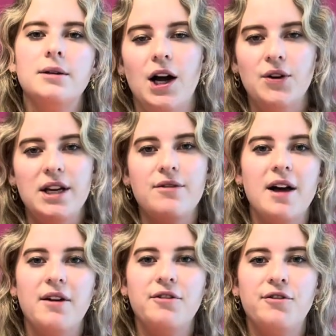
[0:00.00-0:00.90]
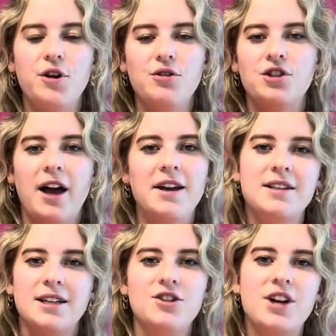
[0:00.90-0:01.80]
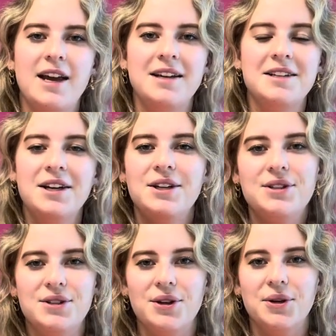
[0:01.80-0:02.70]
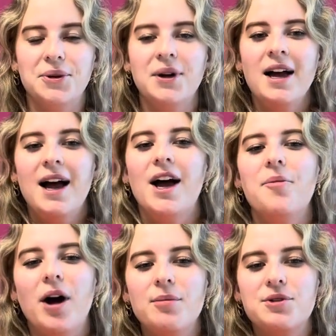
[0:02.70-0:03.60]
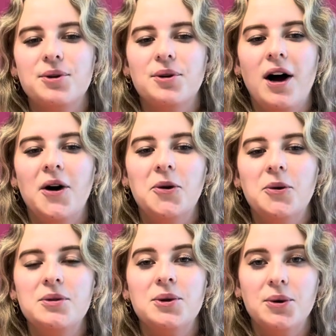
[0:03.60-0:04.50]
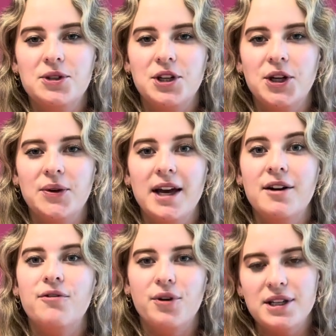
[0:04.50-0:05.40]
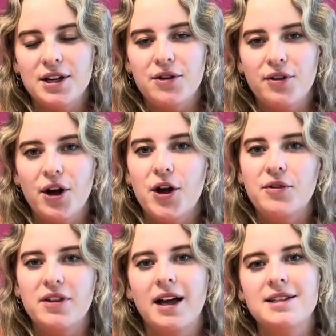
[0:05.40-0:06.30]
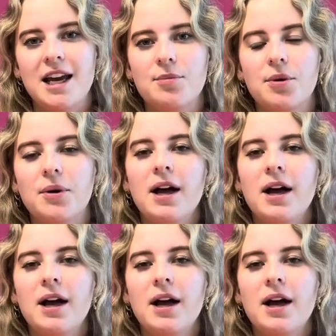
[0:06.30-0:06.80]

I'll leave that for future editing Jade to do, but I'm sure I will talk to you in a voiceover over that table.